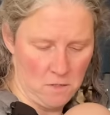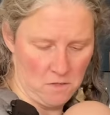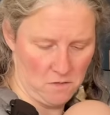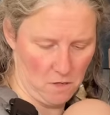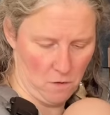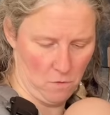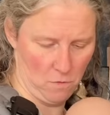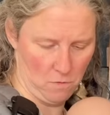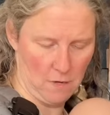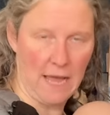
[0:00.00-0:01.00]

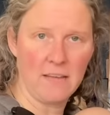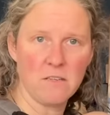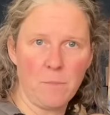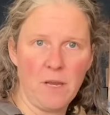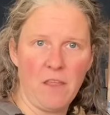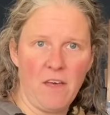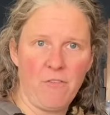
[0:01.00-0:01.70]
So hand up near their